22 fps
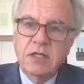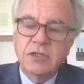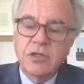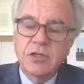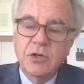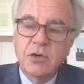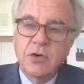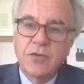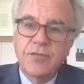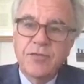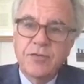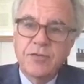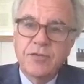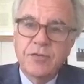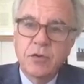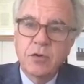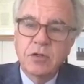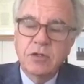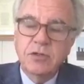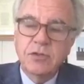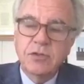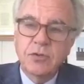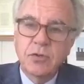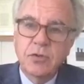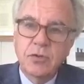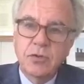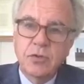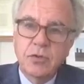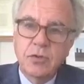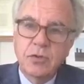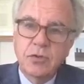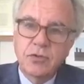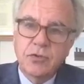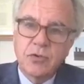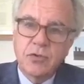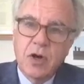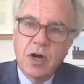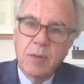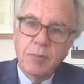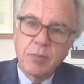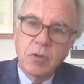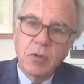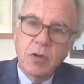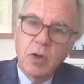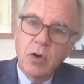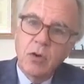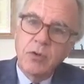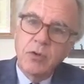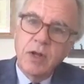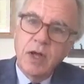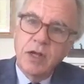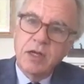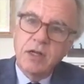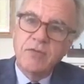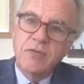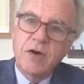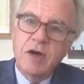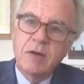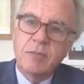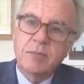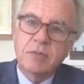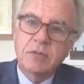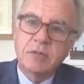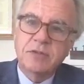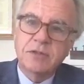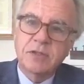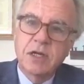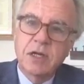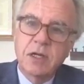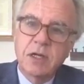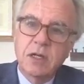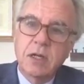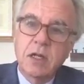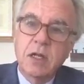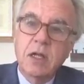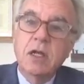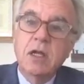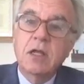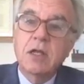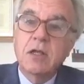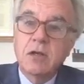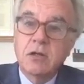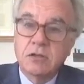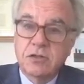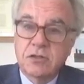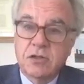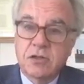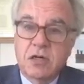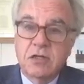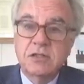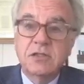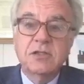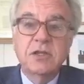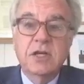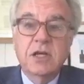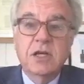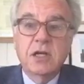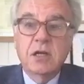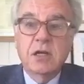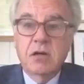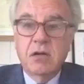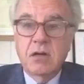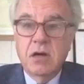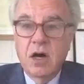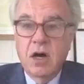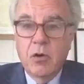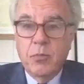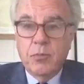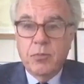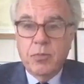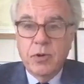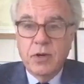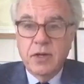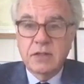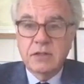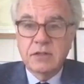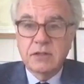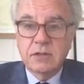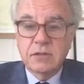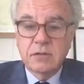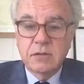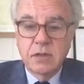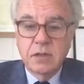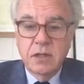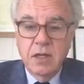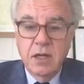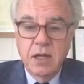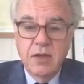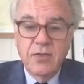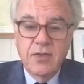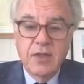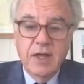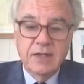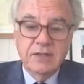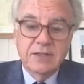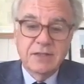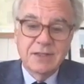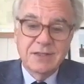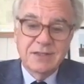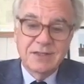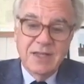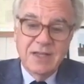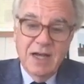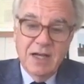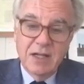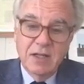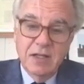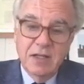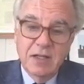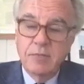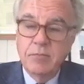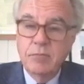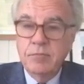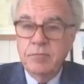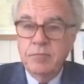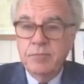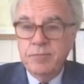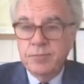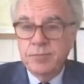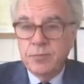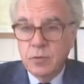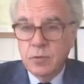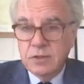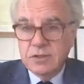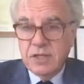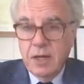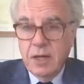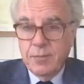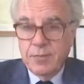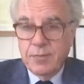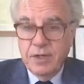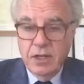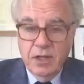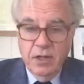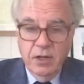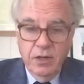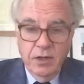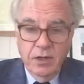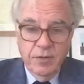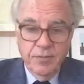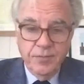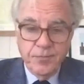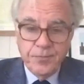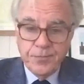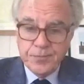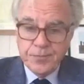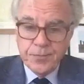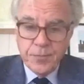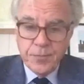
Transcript: So as soon as you drop below 95%, you'll start seeing outbreaks. And that's exactly what's happening here.